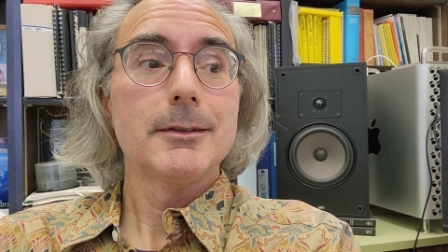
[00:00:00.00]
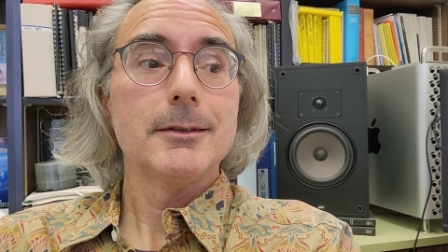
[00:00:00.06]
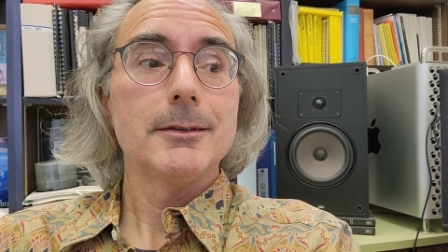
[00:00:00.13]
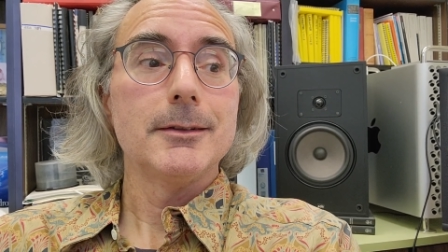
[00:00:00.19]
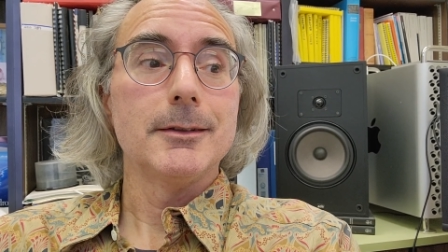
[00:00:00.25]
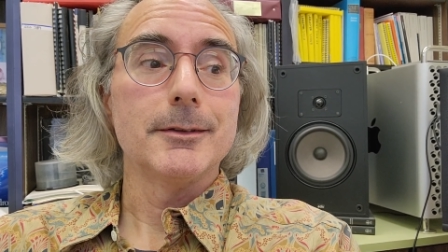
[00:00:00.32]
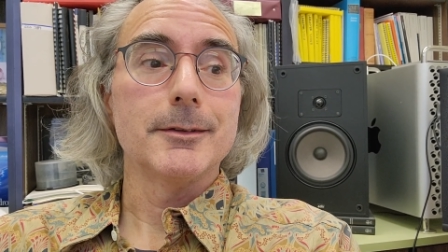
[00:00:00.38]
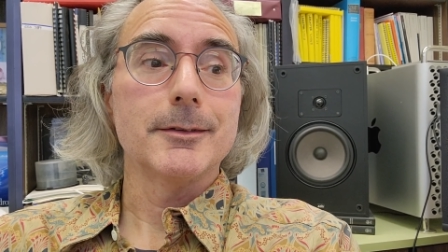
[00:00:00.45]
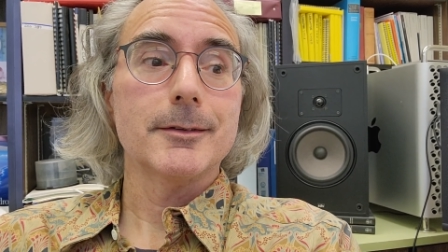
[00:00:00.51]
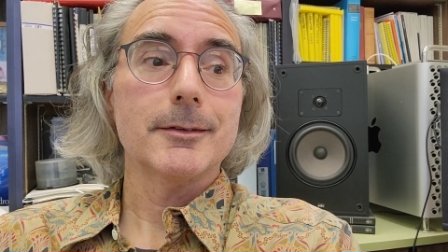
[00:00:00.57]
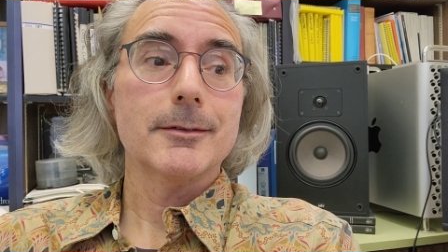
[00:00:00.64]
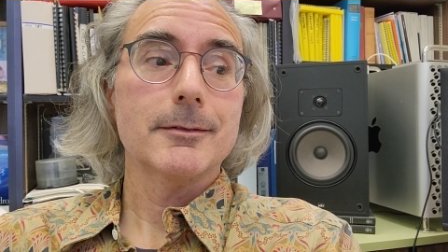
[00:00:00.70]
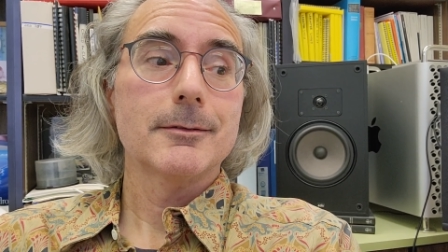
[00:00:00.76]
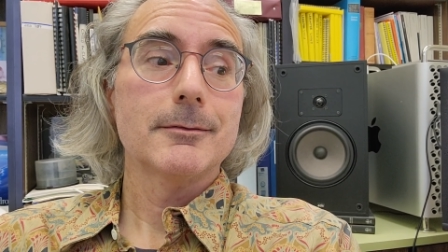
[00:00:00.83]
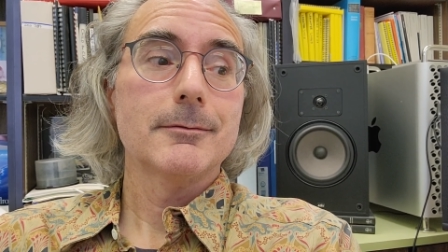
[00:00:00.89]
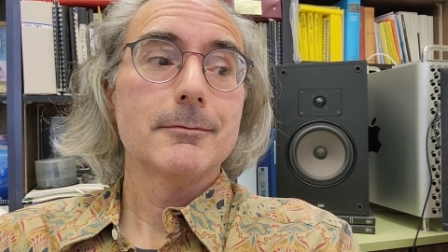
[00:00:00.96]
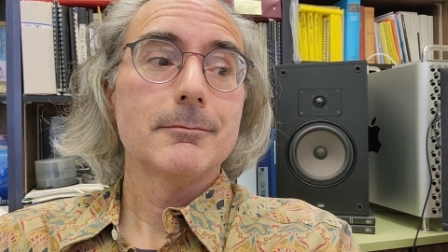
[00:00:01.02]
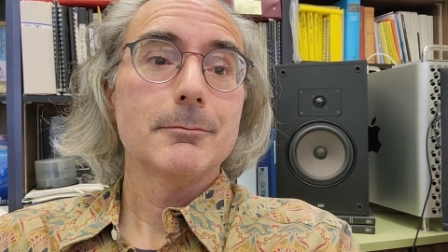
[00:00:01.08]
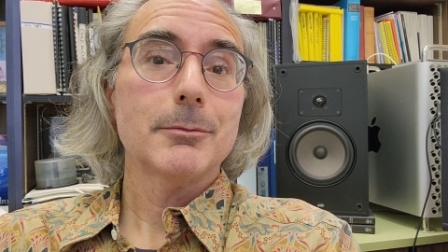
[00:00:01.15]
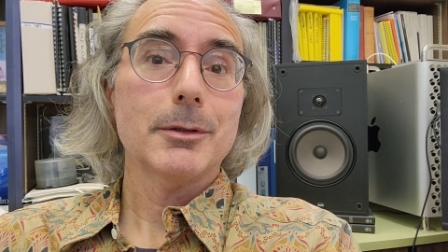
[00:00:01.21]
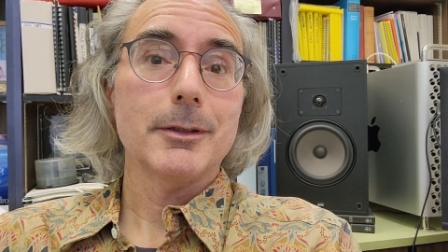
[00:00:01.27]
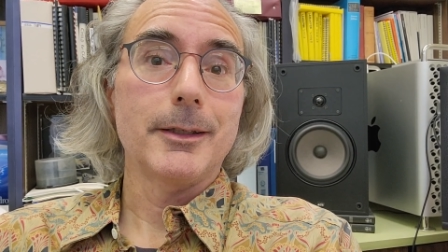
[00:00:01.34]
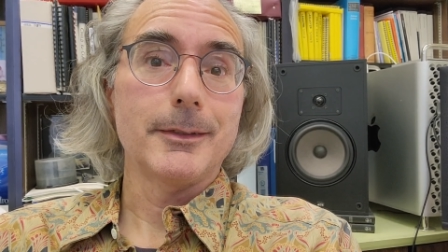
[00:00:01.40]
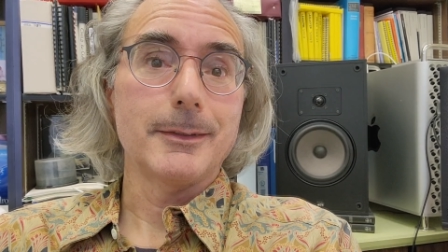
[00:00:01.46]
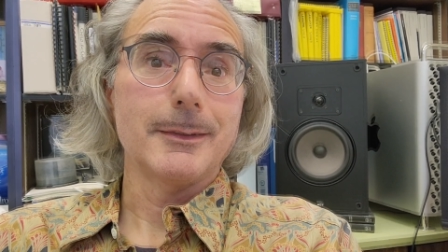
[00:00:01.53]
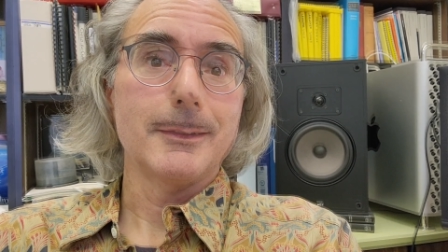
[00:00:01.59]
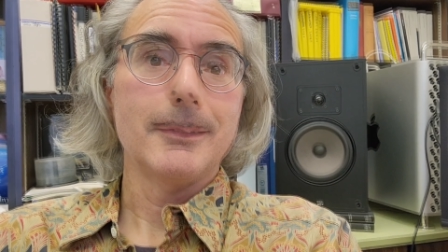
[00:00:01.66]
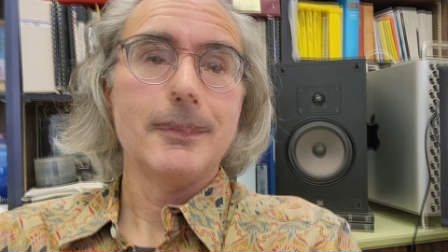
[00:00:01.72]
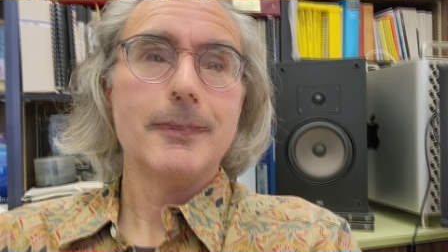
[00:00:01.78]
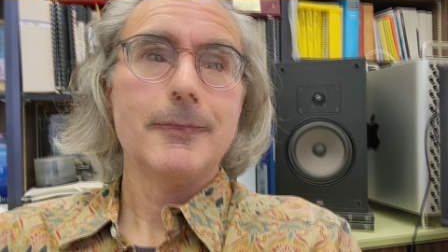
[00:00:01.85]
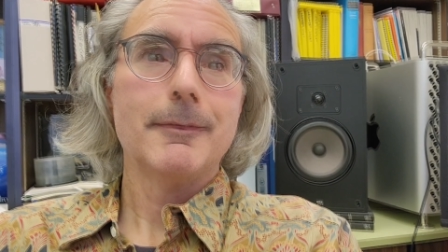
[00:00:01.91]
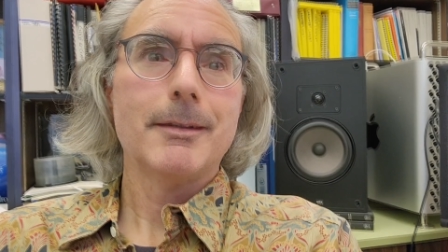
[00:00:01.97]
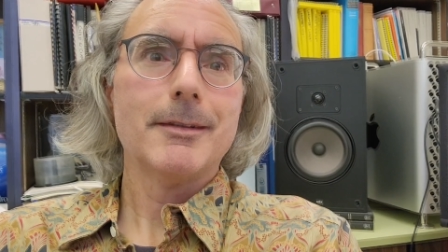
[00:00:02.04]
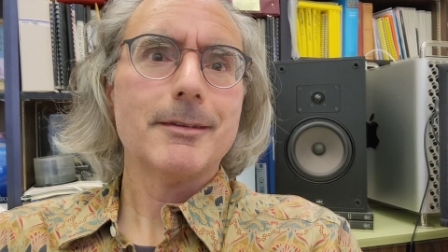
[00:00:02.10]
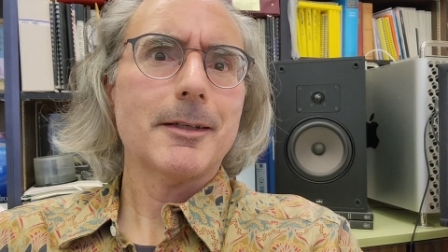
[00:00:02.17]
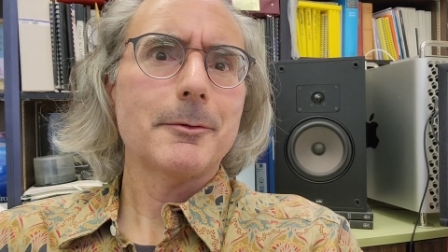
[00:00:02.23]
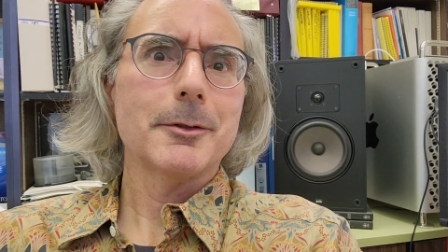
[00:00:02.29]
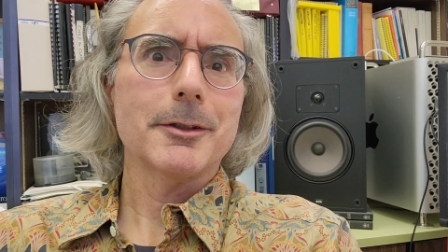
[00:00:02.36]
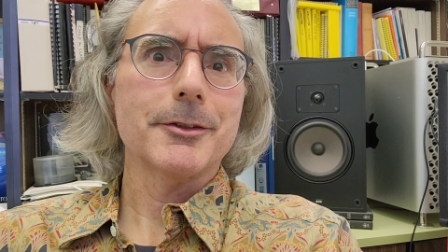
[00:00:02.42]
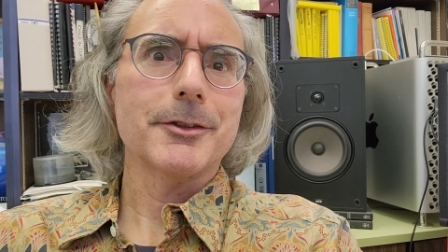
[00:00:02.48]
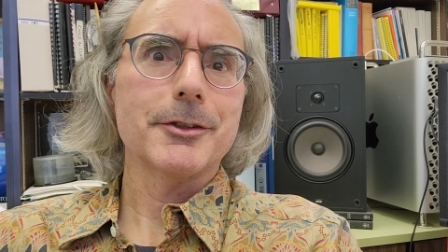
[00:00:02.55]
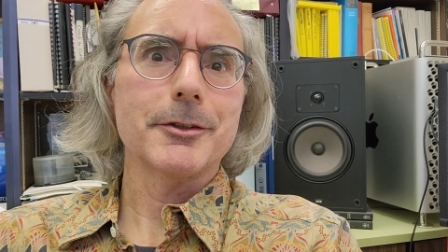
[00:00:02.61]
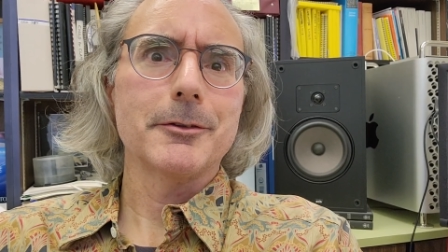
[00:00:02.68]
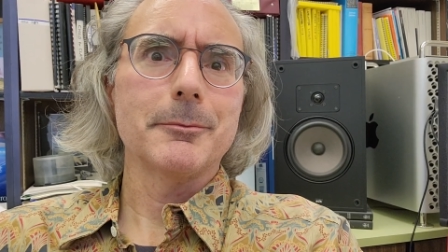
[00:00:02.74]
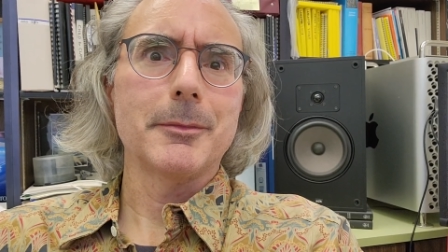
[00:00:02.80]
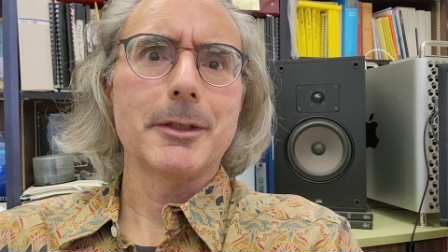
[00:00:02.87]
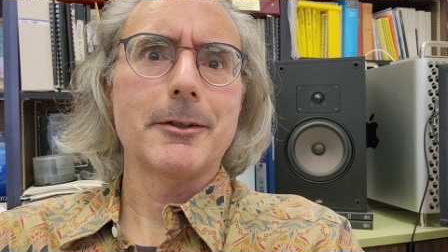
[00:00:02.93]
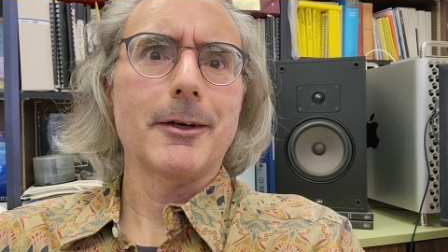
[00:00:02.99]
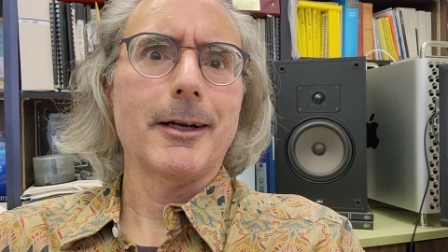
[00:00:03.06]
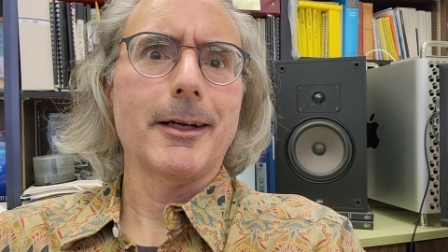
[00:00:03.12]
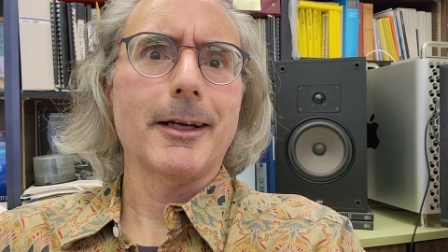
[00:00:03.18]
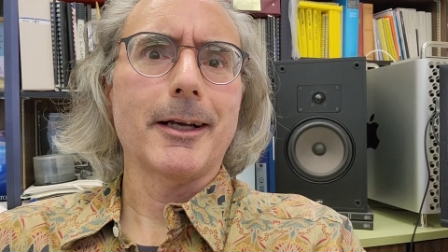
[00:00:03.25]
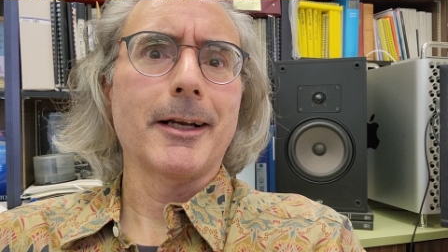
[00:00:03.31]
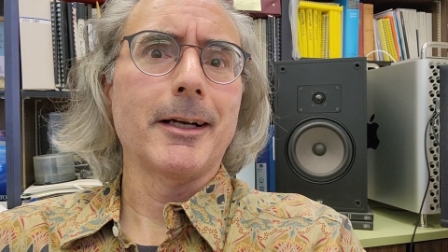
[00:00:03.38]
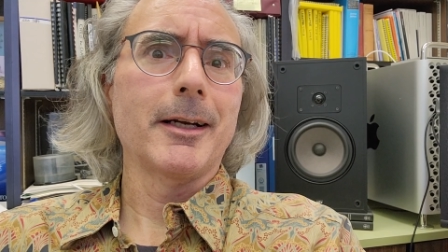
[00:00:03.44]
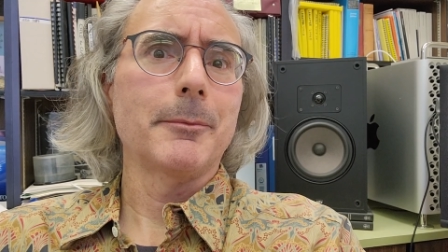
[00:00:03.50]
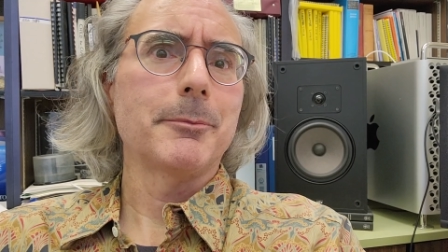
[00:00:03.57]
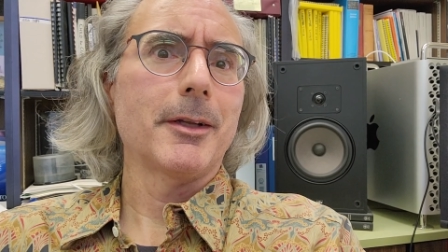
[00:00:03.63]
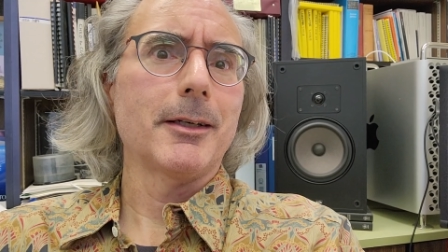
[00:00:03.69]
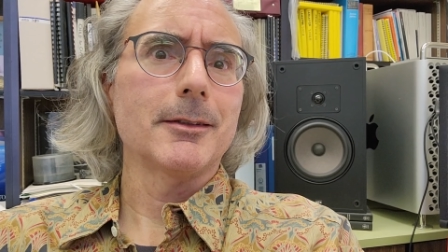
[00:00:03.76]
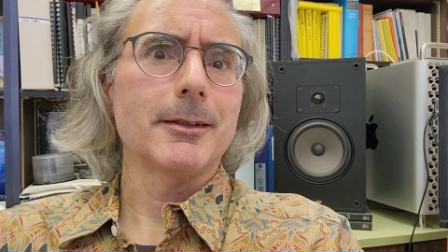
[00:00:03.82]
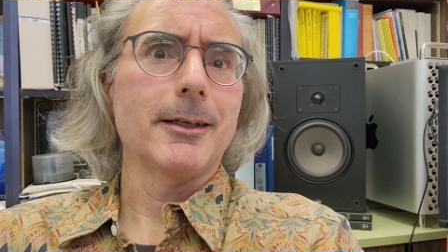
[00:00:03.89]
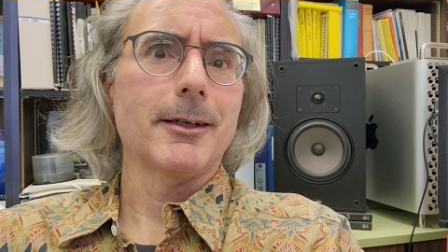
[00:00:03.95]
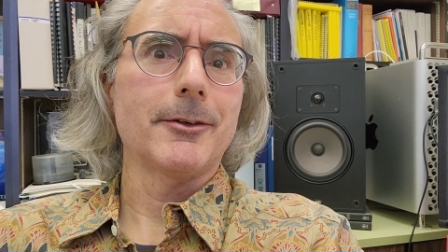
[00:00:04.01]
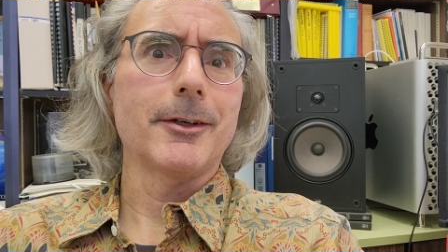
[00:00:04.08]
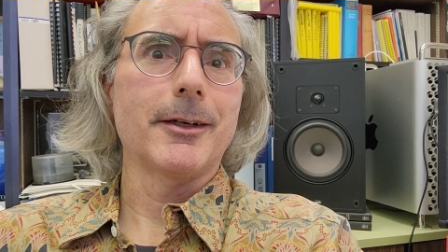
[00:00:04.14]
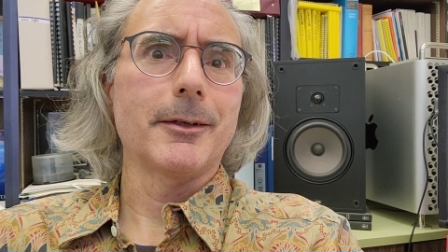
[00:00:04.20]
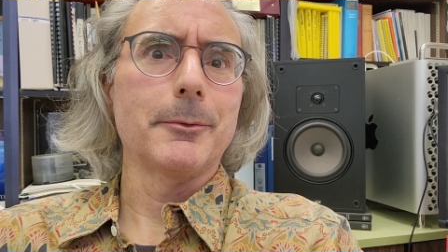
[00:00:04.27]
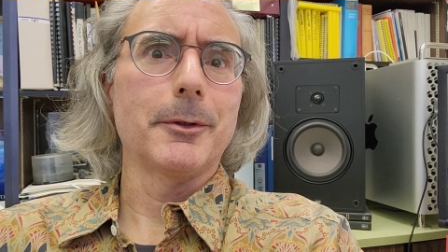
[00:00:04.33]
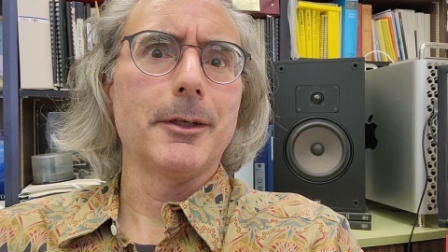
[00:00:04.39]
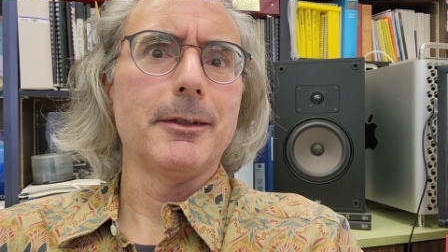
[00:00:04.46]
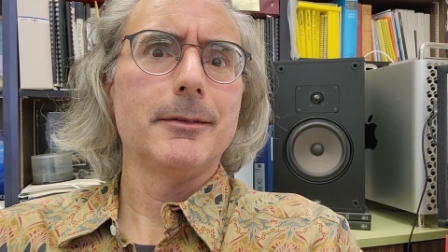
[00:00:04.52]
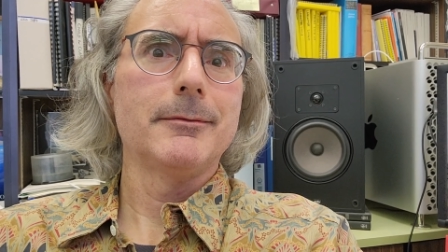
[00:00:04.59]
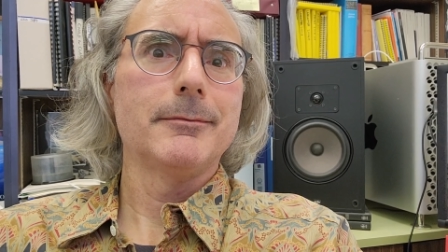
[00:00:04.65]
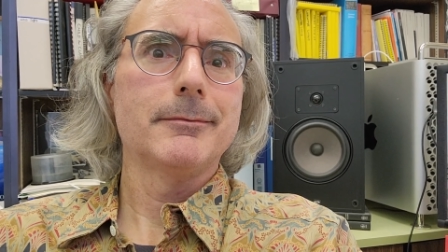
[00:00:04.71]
is plenty, because I really shouldn't be cranking it up that loud anyway.